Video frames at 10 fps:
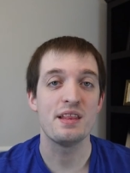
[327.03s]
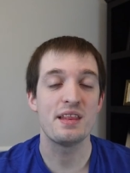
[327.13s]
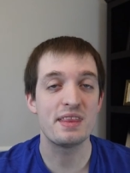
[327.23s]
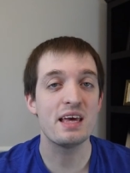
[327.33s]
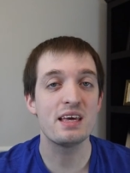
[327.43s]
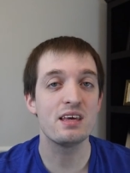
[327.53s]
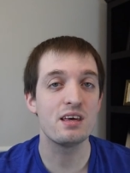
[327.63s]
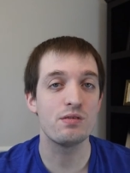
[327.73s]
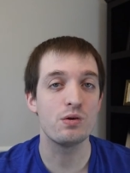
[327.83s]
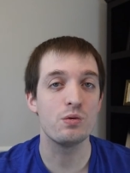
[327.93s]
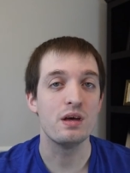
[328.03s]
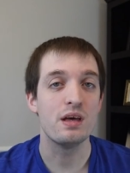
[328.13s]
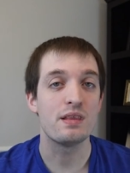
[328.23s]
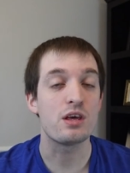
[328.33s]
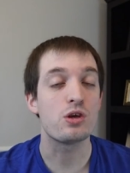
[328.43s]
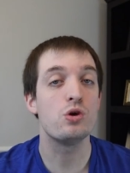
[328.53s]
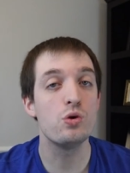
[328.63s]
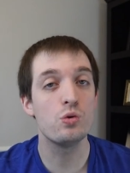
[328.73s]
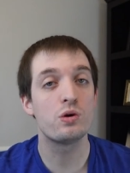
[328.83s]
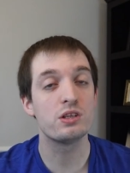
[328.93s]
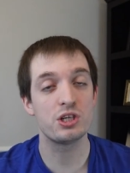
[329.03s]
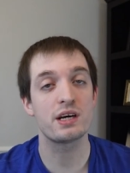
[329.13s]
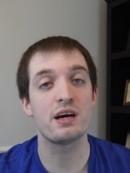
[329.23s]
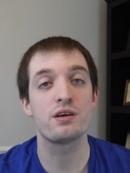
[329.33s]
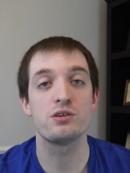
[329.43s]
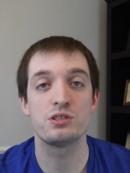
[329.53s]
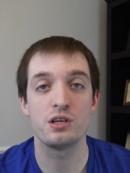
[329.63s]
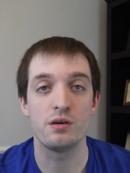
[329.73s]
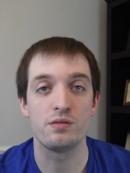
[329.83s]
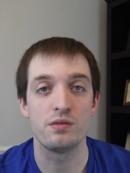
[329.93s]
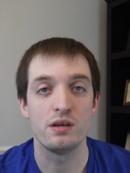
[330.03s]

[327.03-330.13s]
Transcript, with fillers: that they can give you that you can check out yourself.